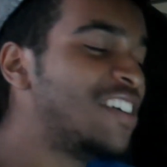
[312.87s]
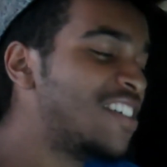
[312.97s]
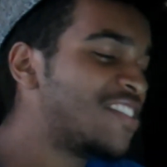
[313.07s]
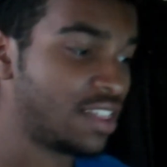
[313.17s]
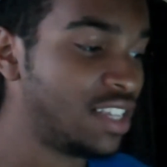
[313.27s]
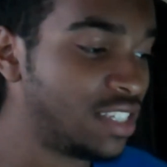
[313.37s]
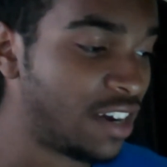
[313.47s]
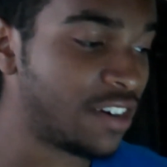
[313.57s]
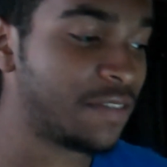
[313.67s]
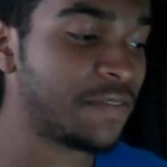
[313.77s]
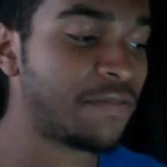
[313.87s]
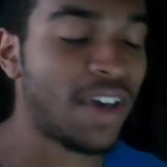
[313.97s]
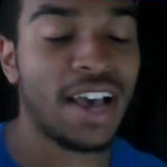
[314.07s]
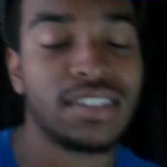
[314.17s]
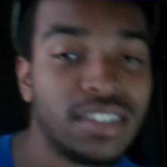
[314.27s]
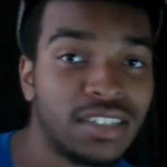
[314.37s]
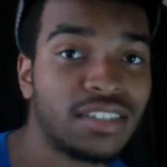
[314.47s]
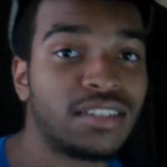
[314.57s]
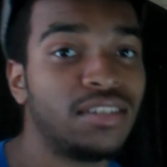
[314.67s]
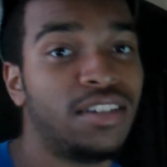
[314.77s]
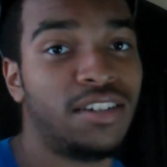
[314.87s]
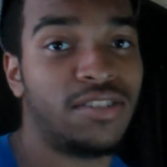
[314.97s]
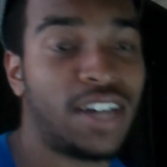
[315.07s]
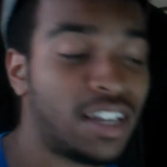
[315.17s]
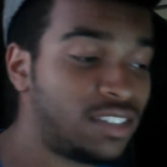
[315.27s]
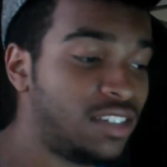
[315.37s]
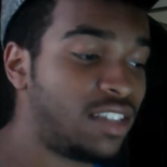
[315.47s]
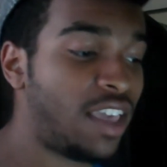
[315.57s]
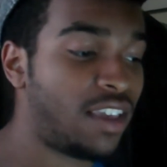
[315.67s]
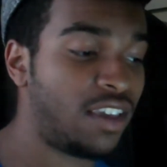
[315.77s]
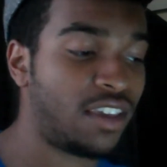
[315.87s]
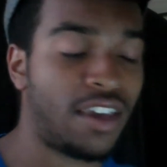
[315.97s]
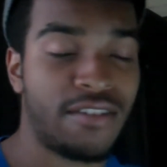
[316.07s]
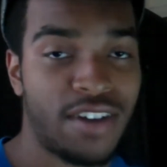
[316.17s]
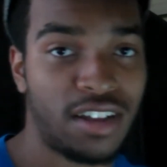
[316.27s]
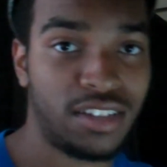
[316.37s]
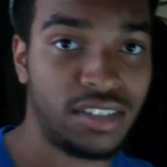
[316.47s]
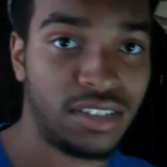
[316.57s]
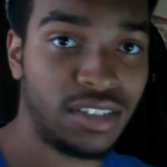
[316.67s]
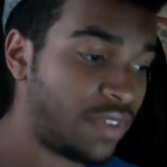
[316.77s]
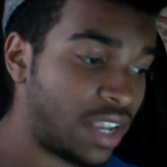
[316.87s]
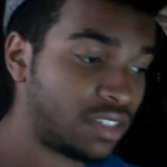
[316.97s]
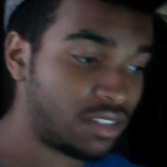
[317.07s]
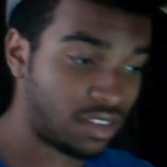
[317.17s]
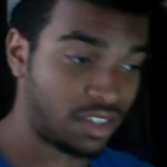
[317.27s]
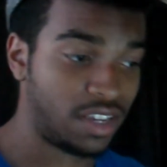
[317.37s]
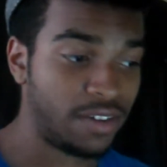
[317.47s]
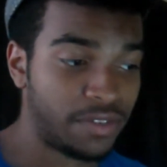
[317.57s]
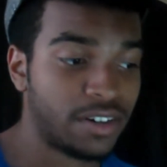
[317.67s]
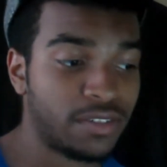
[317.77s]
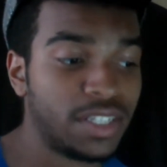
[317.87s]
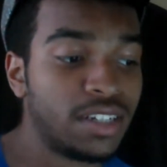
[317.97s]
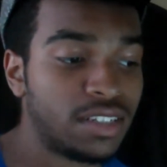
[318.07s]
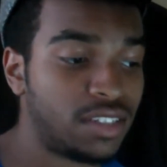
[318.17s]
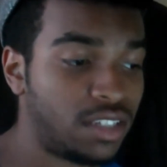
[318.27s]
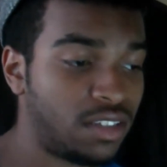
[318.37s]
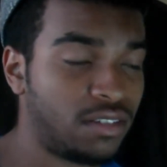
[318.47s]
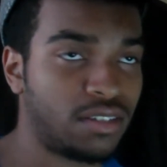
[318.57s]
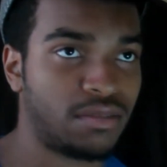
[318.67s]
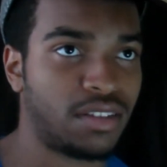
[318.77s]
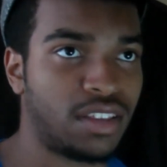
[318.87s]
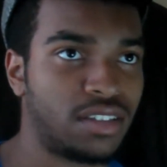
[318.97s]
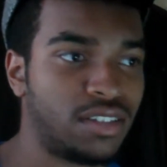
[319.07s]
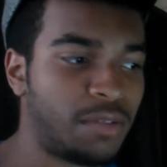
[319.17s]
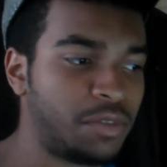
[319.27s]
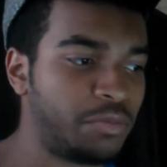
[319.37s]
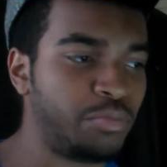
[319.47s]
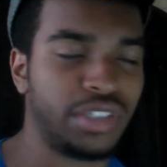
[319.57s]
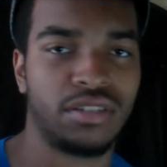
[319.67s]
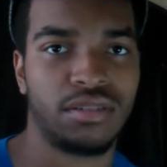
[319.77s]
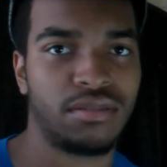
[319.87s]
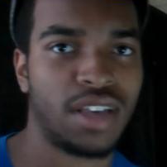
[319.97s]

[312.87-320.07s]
Now, these aren't fascist neo-Nazi KKK rallies. In fact, the governor of Tennessee, I think his name is Bill